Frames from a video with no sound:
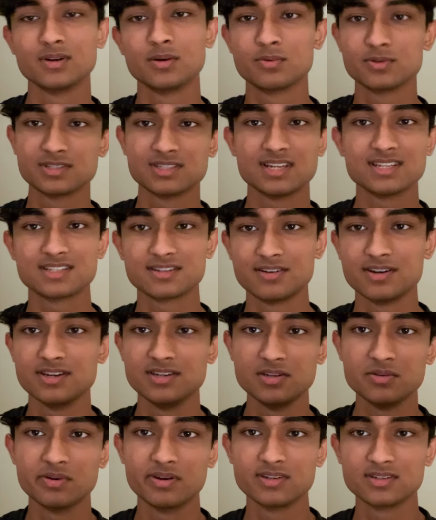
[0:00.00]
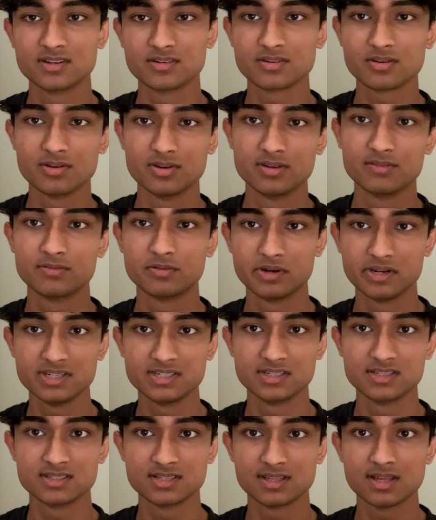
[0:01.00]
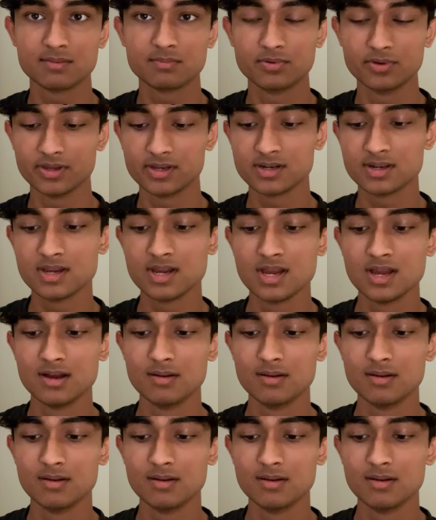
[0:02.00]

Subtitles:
It wasn't necessarily new. I'd done coding for ages at that point,